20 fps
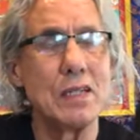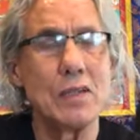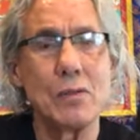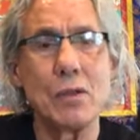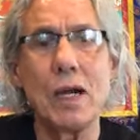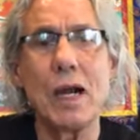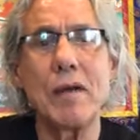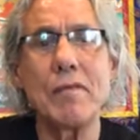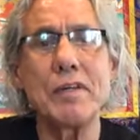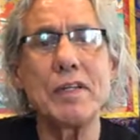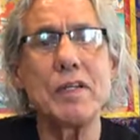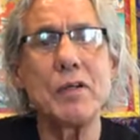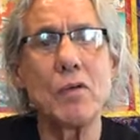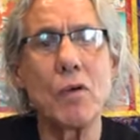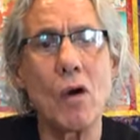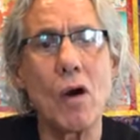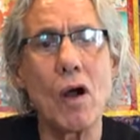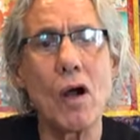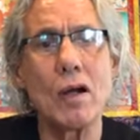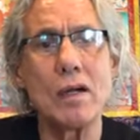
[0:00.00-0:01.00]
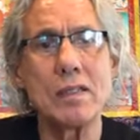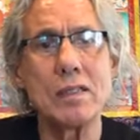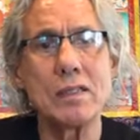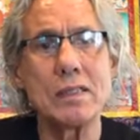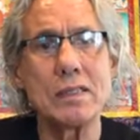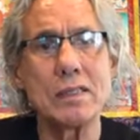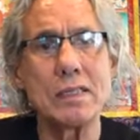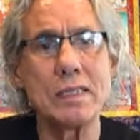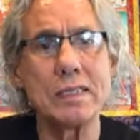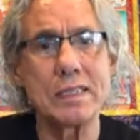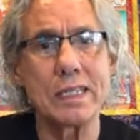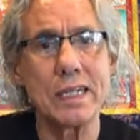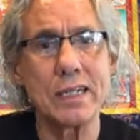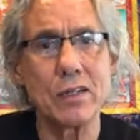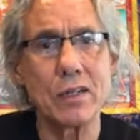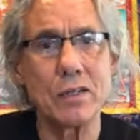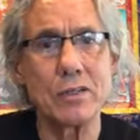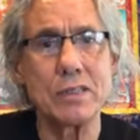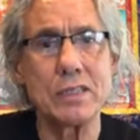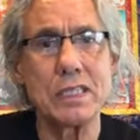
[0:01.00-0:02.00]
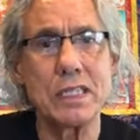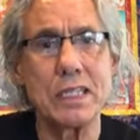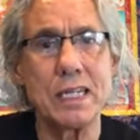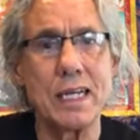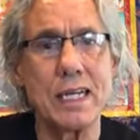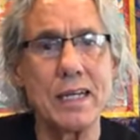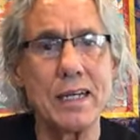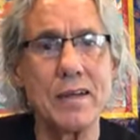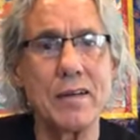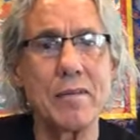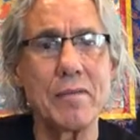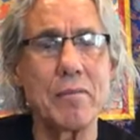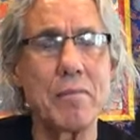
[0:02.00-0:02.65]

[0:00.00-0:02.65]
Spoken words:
Wherever you are, as I close today,